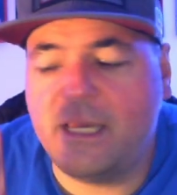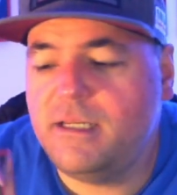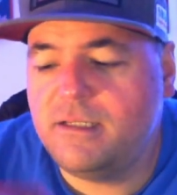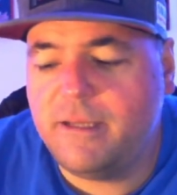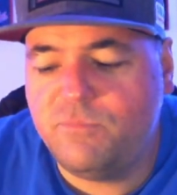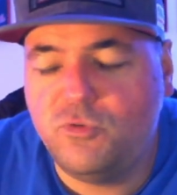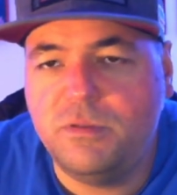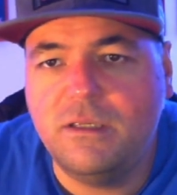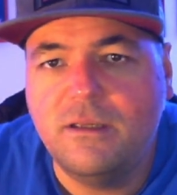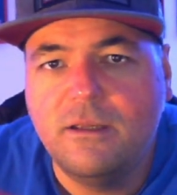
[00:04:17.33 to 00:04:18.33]
I need them to
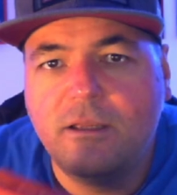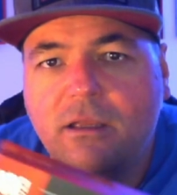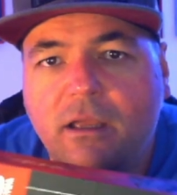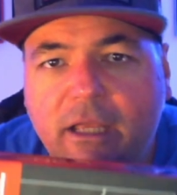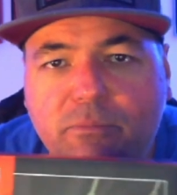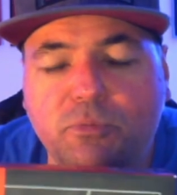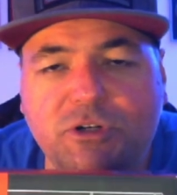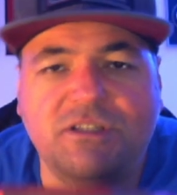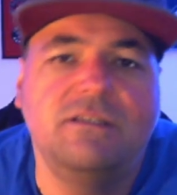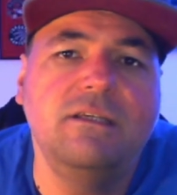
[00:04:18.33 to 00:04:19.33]
be in
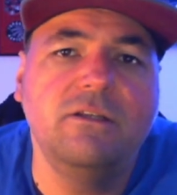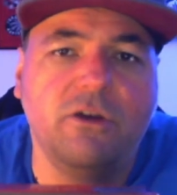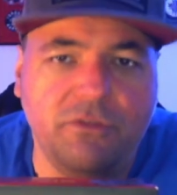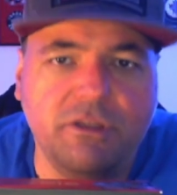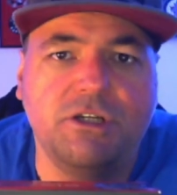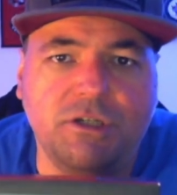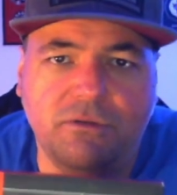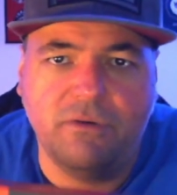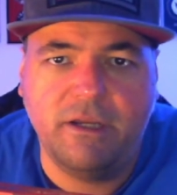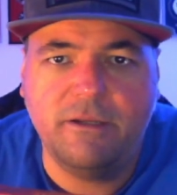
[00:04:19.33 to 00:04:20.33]
pristine
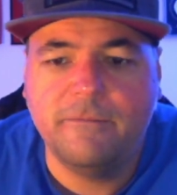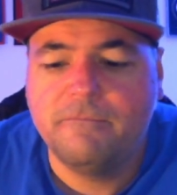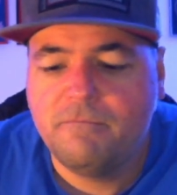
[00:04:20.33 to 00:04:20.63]
condition, right?